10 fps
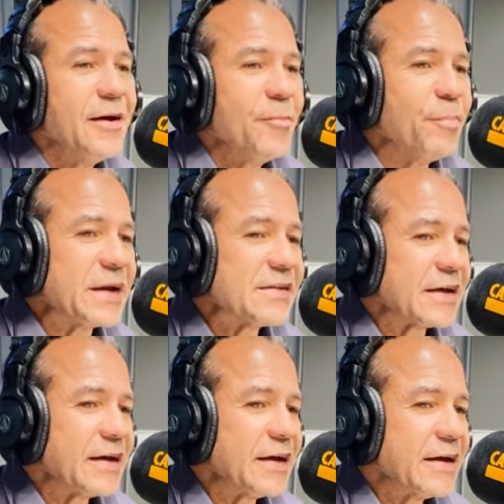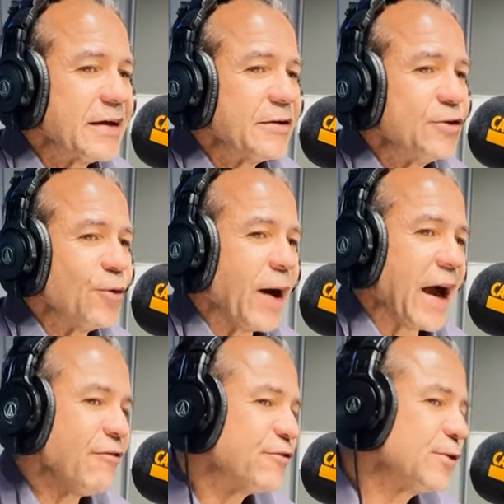but uh, you
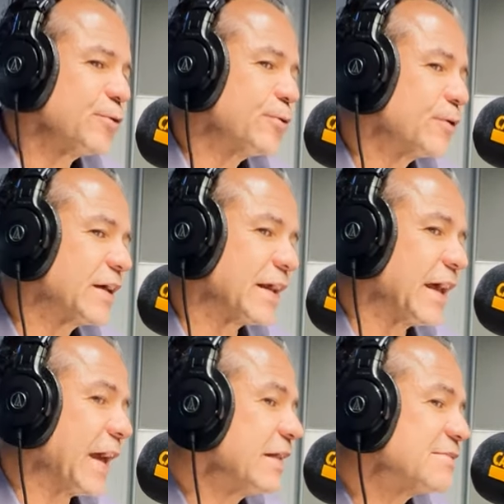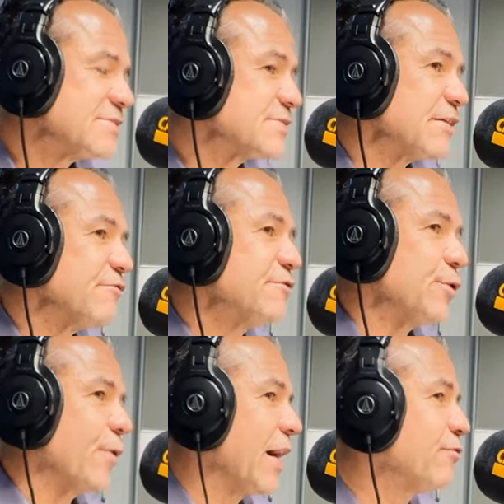have to create stuff
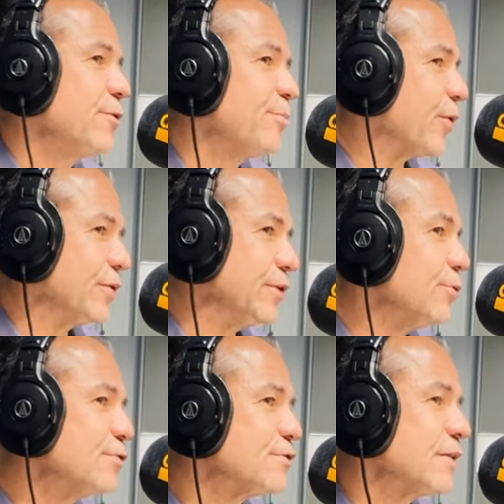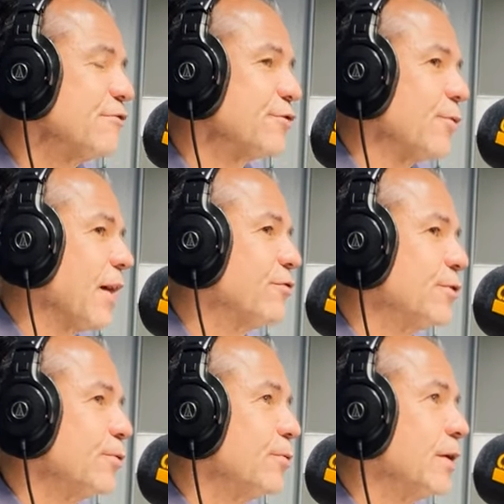you have to produce stuff you have
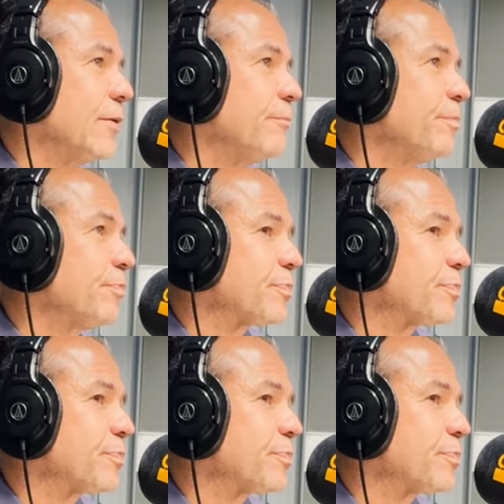to um,